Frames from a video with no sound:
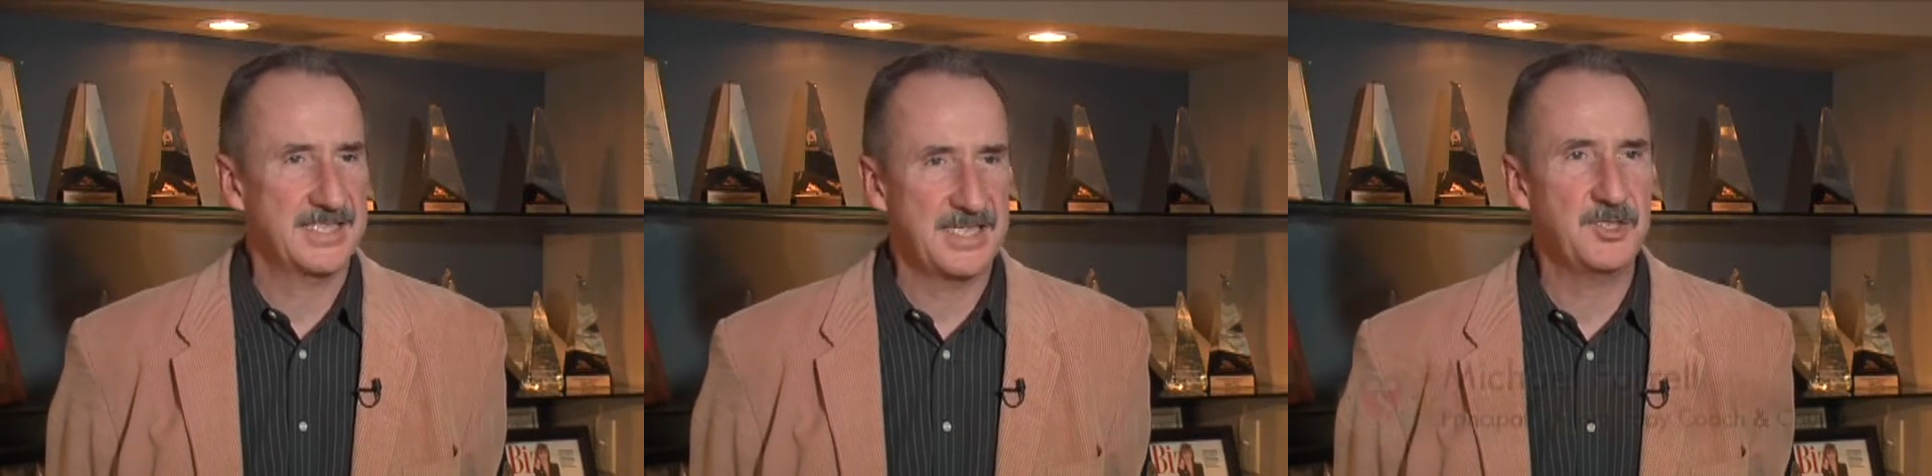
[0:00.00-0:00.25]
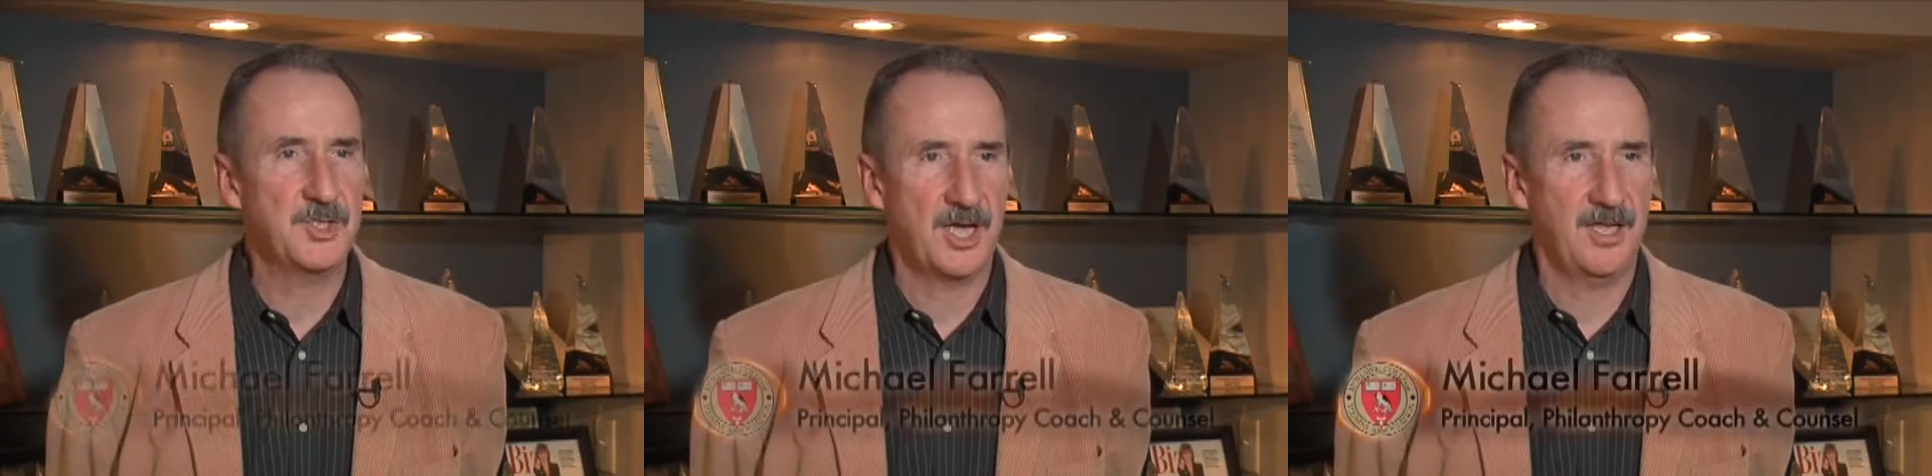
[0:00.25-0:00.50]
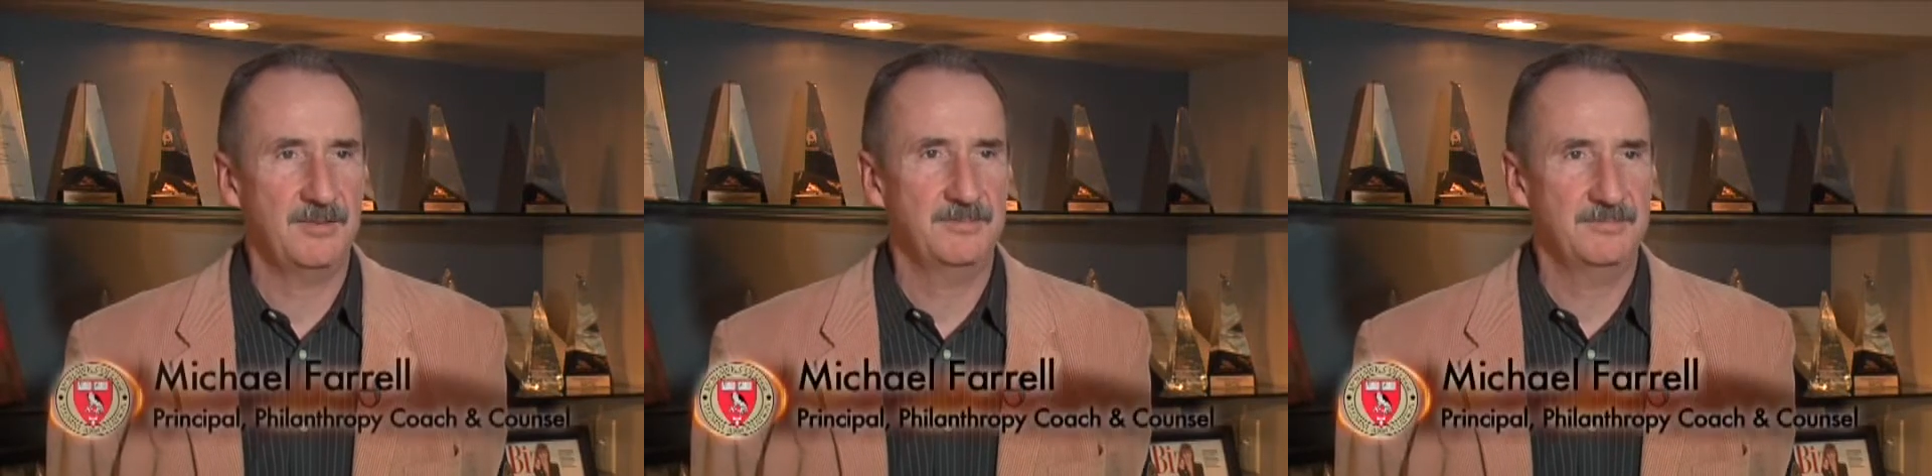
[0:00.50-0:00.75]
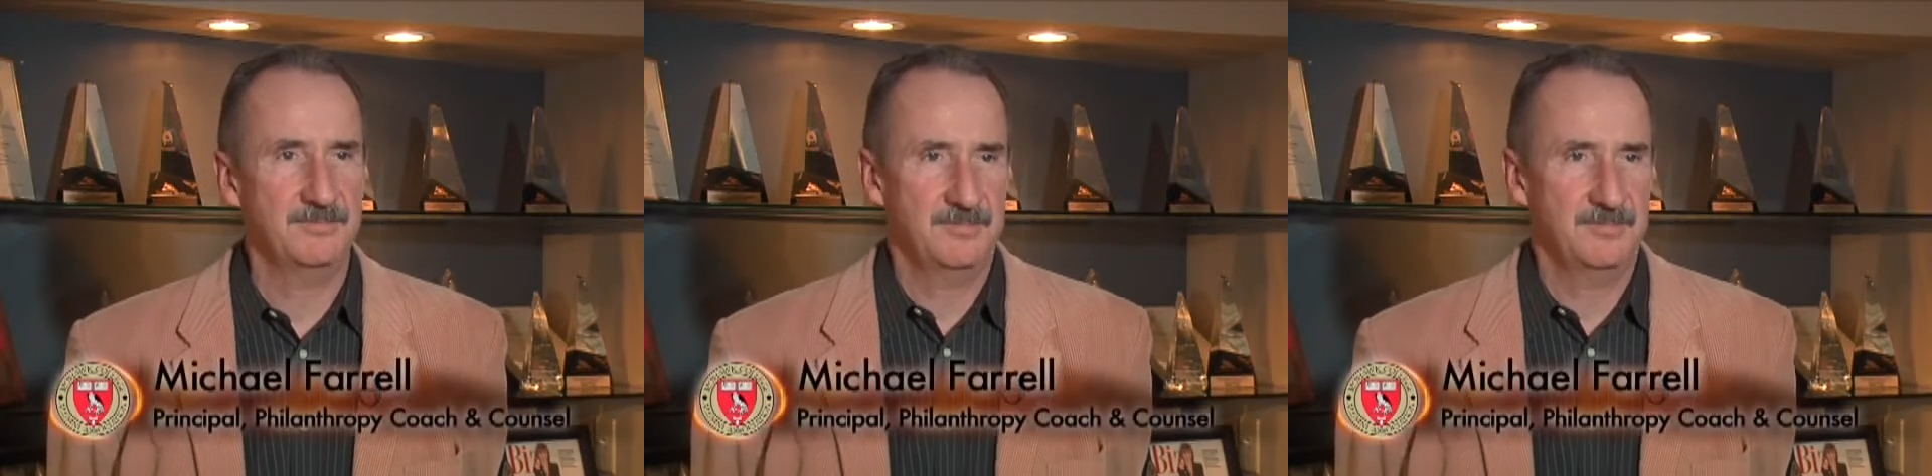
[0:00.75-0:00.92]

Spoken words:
seen Don,